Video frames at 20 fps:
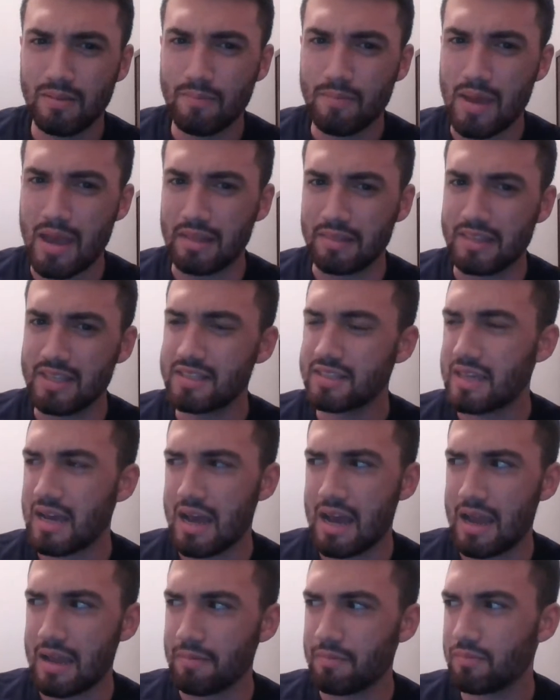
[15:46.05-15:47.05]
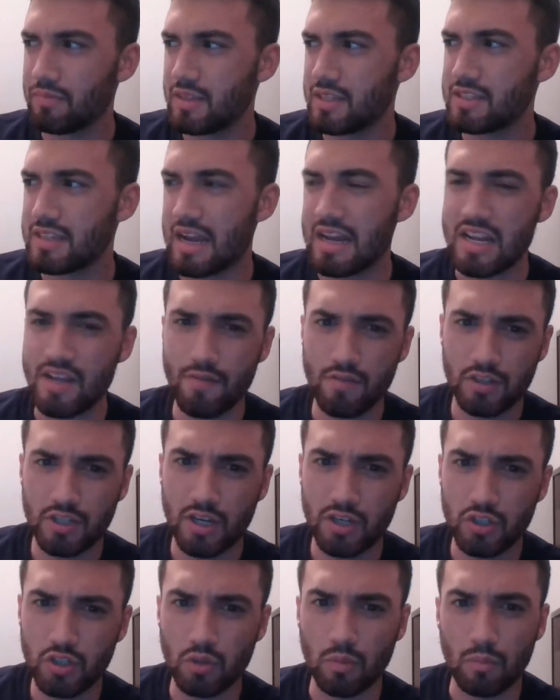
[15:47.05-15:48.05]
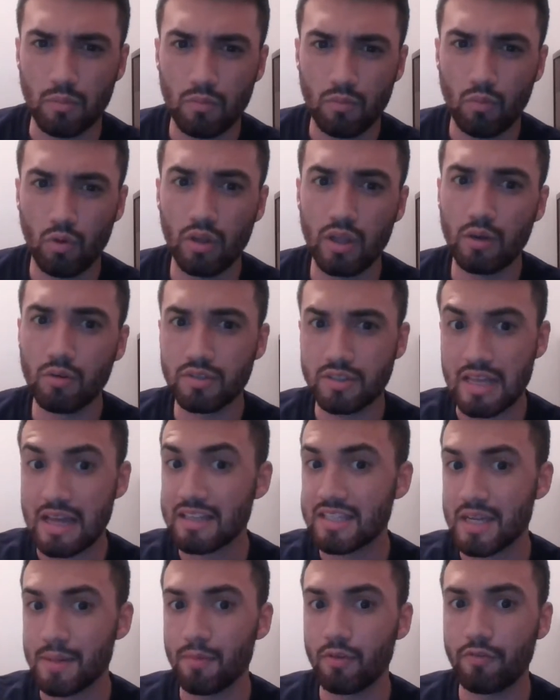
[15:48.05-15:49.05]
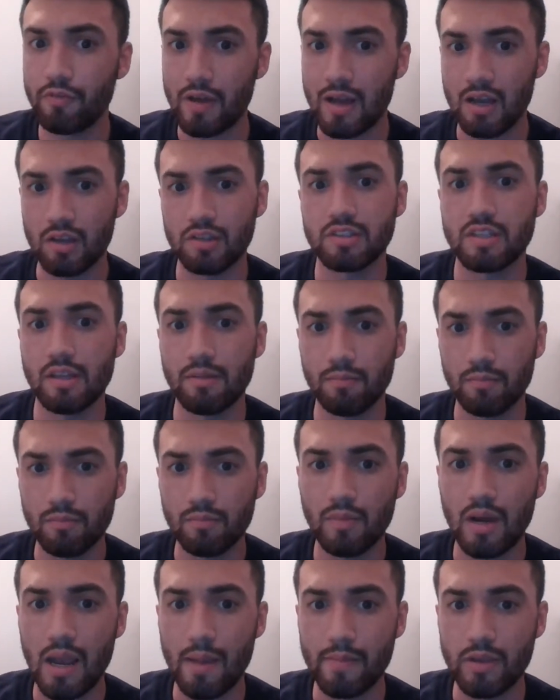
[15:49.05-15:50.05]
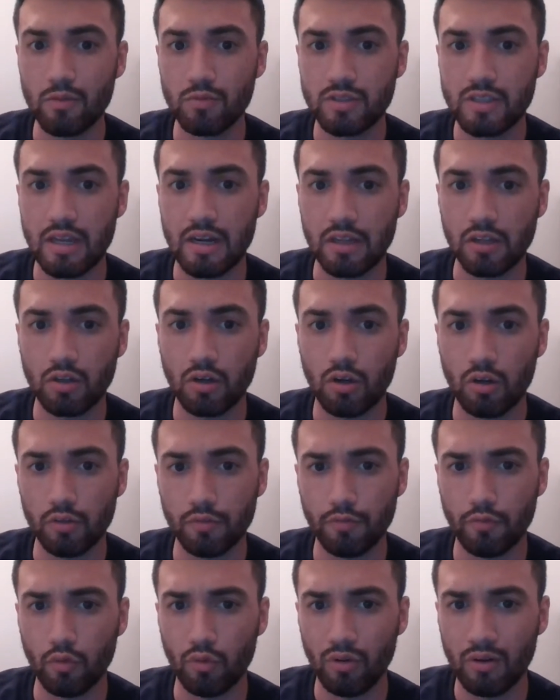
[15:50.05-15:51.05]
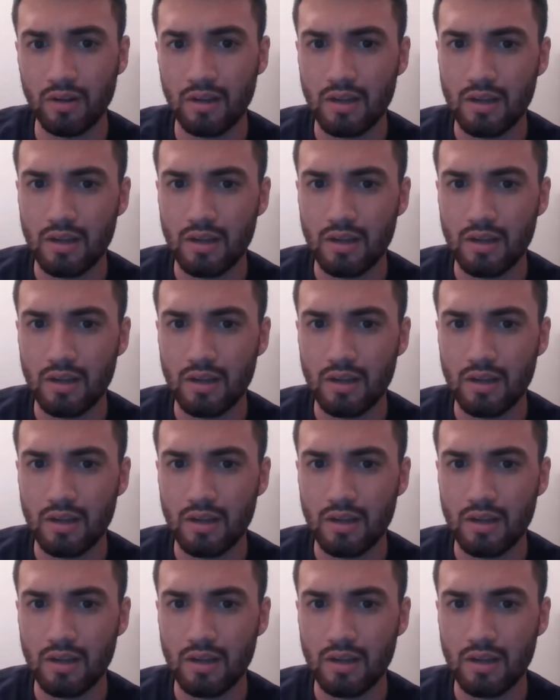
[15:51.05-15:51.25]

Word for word: man, this guy, this guy didn't even touch him. Well, it was that type of fouls that Miami was getting called for.